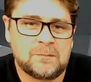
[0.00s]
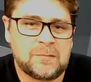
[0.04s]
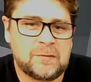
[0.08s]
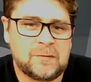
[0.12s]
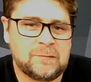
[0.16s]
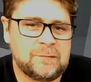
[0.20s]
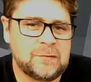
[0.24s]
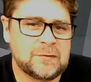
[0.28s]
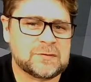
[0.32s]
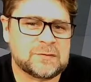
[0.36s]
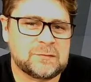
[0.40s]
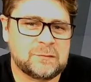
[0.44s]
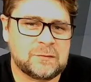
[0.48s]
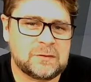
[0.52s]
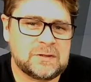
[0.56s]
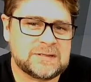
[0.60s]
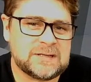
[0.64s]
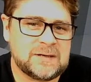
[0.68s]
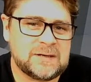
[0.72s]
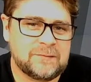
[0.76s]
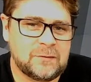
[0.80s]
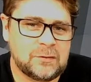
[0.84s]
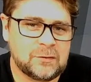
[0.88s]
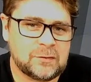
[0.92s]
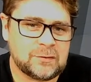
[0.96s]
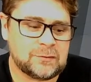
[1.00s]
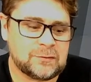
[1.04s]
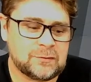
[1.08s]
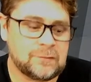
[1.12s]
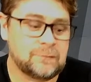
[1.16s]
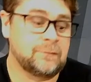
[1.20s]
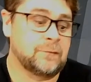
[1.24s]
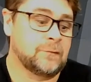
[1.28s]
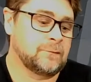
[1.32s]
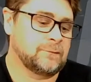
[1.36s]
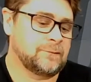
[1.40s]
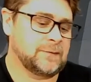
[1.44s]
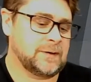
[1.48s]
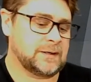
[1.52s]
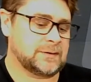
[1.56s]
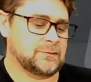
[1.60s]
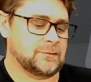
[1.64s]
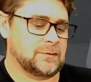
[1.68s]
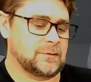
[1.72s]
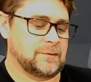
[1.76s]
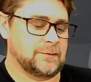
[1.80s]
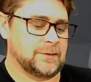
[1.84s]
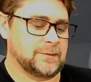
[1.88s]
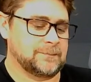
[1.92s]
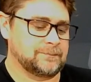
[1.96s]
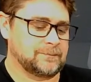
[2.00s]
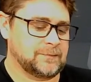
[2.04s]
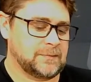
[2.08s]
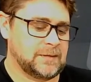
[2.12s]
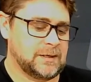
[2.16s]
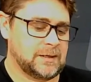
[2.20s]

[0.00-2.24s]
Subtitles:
But first of all, let's have a look at the form factor of it.